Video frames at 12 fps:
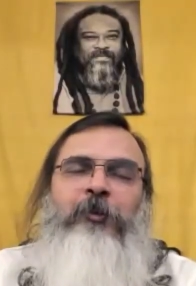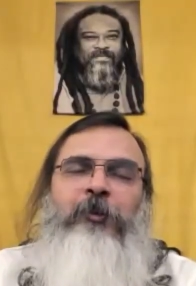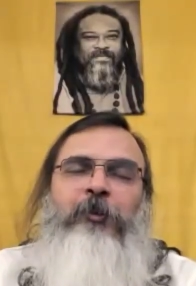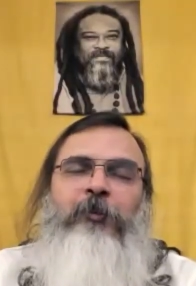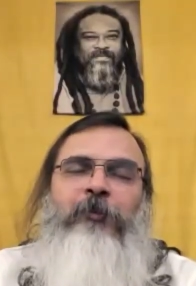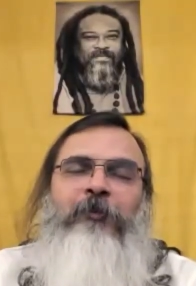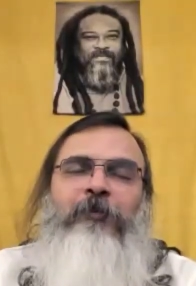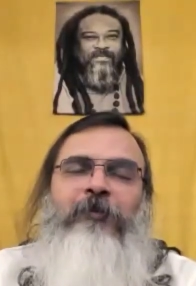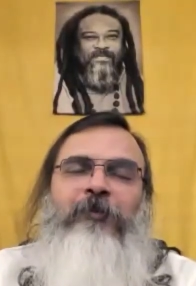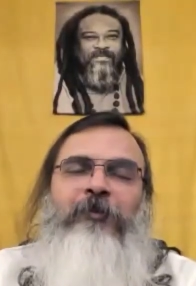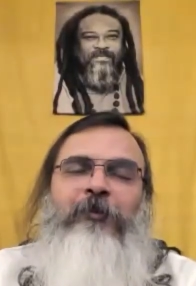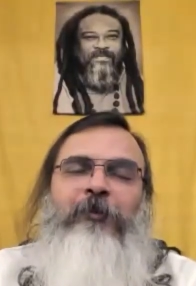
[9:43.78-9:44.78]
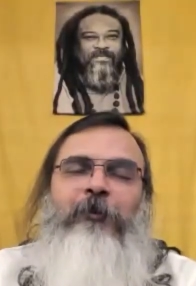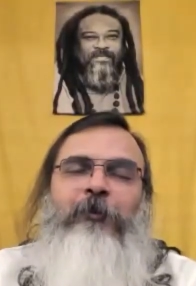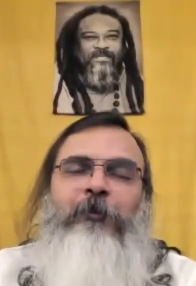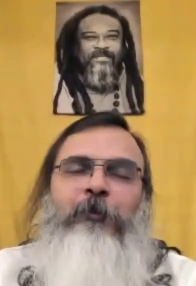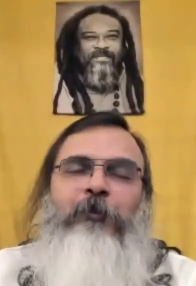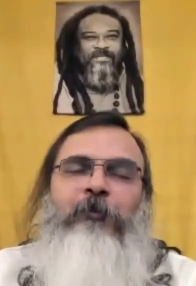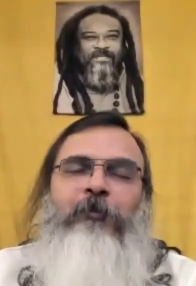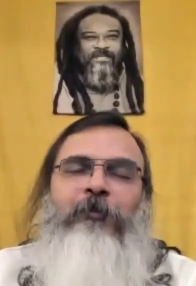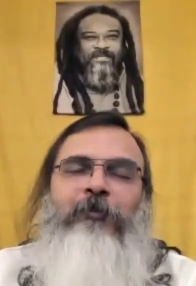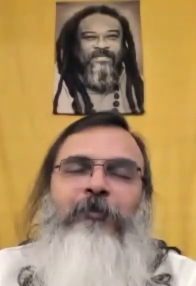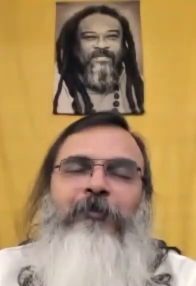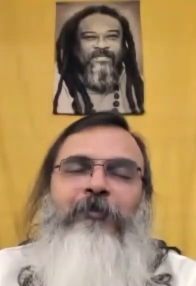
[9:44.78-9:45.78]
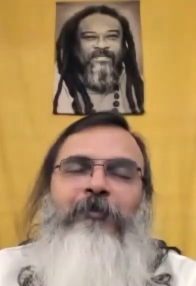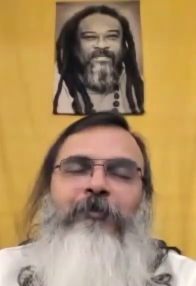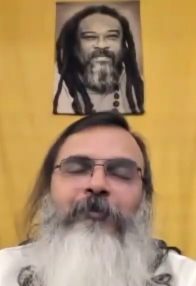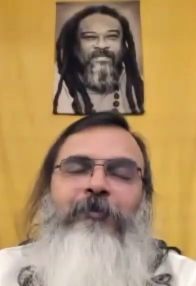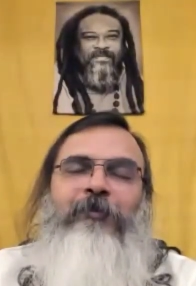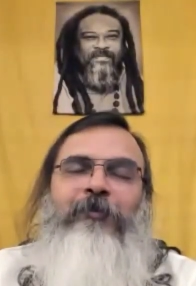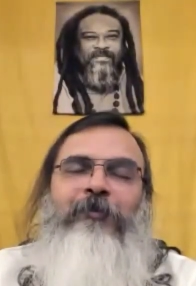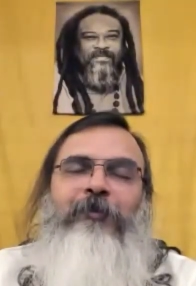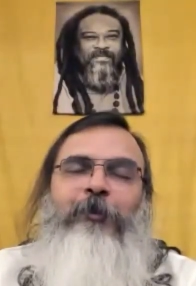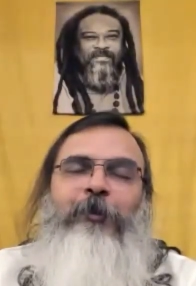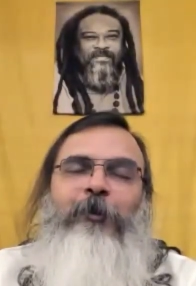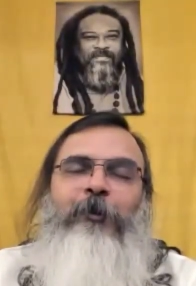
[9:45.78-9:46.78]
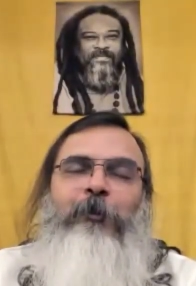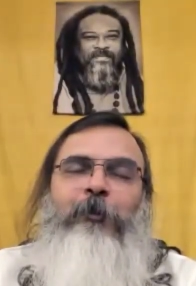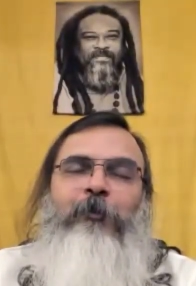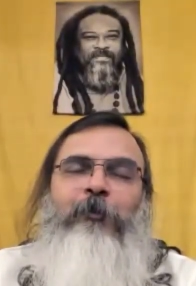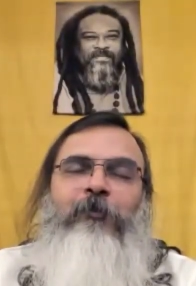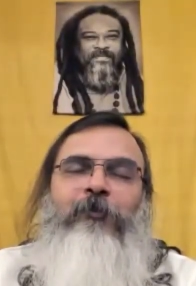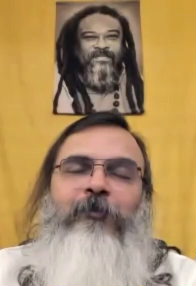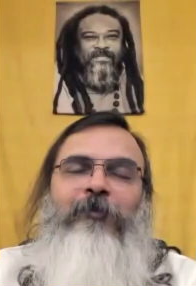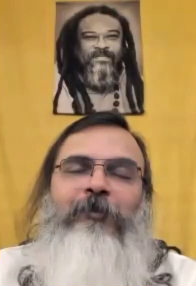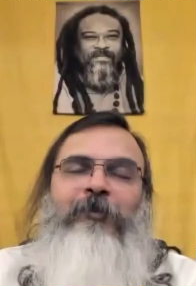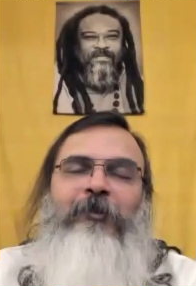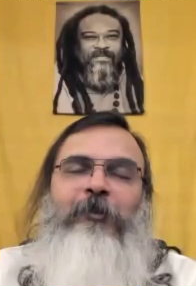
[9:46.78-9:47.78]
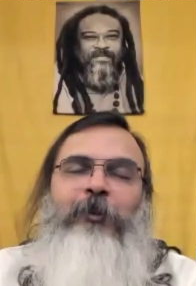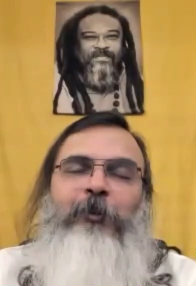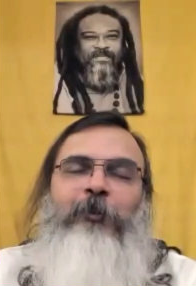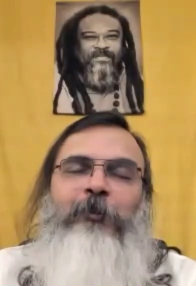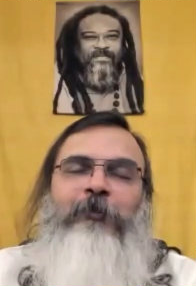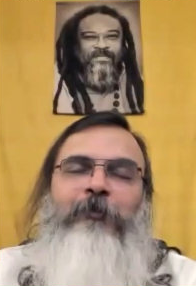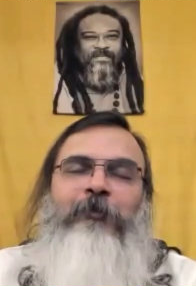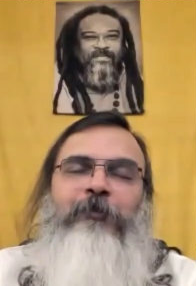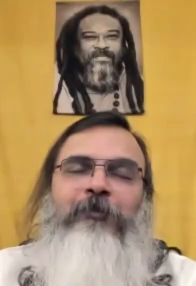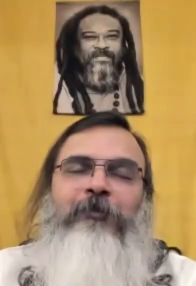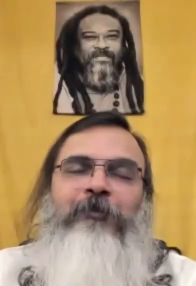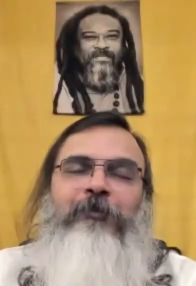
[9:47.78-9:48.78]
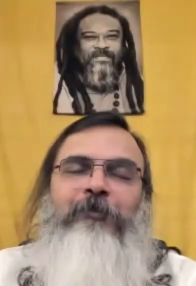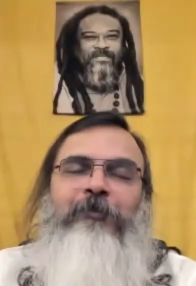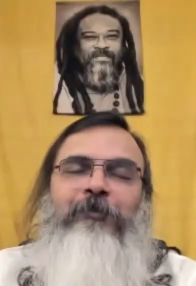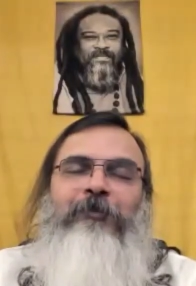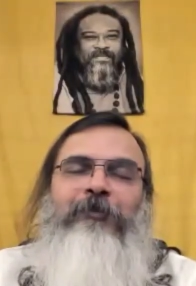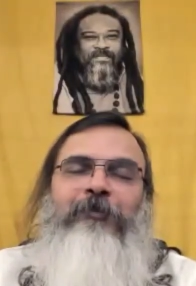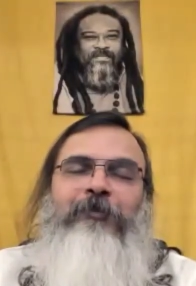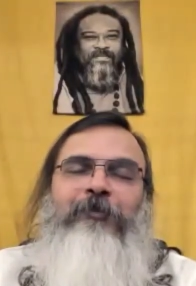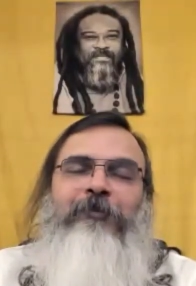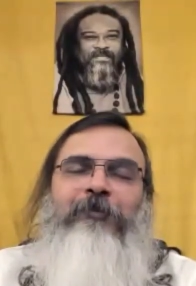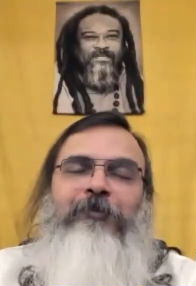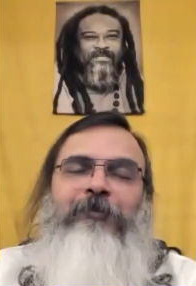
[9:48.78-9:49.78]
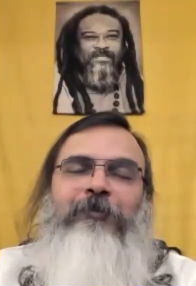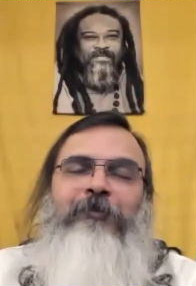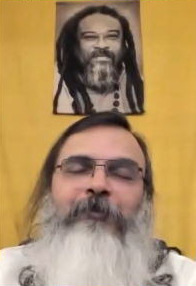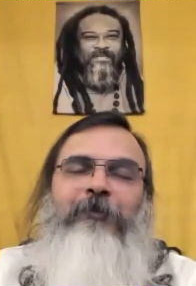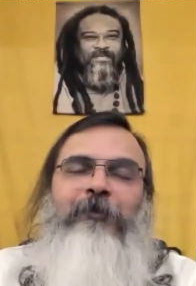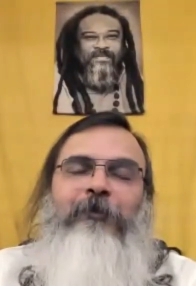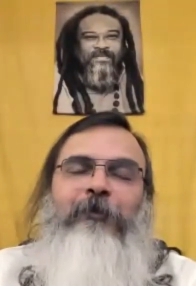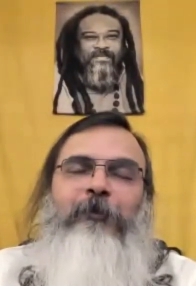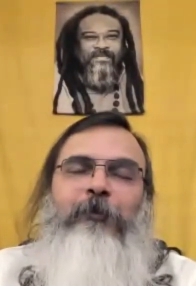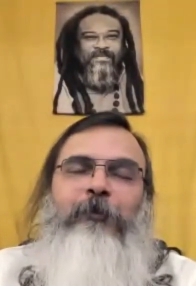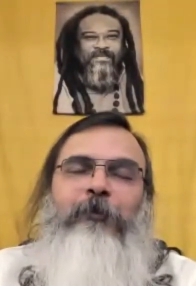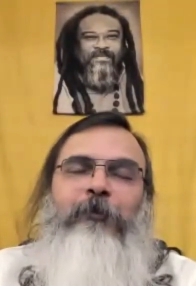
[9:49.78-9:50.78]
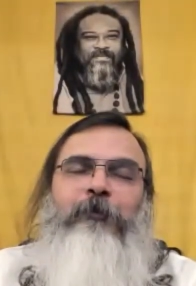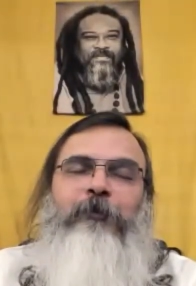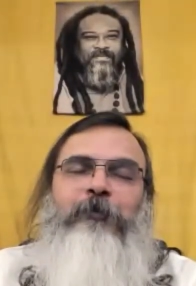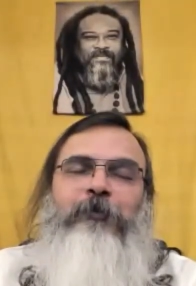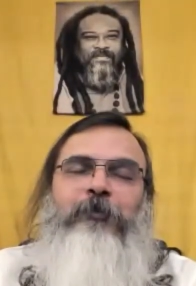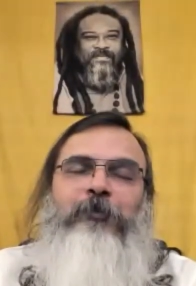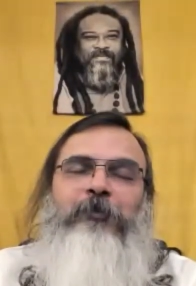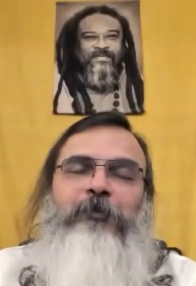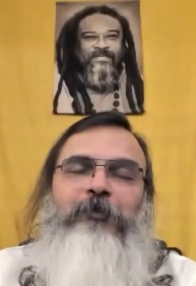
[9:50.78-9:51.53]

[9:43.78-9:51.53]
No one is speaking in this clip.